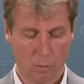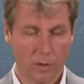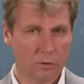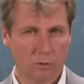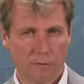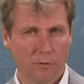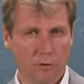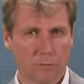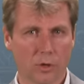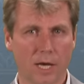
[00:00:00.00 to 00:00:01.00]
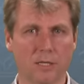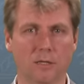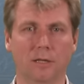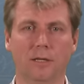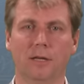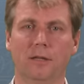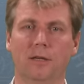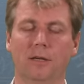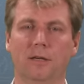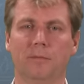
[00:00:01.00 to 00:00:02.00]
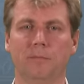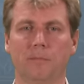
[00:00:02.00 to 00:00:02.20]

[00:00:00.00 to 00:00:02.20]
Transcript: We'll use the volume occasionally when